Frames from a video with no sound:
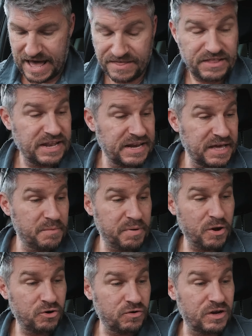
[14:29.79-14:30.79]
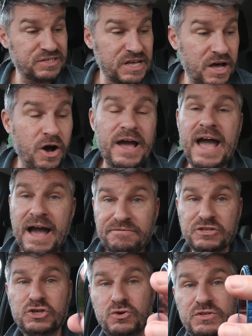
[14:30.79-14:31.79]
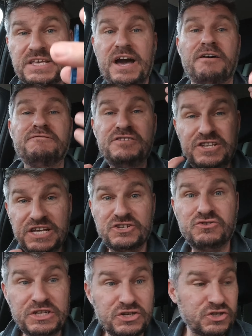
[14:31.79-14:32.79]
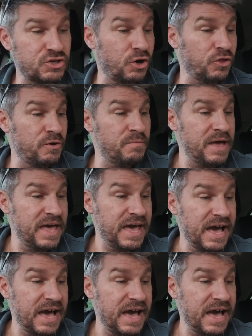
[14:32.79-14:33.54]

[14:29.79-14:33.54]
And the linear polarizer, I haven't used yet. I've literally just got them.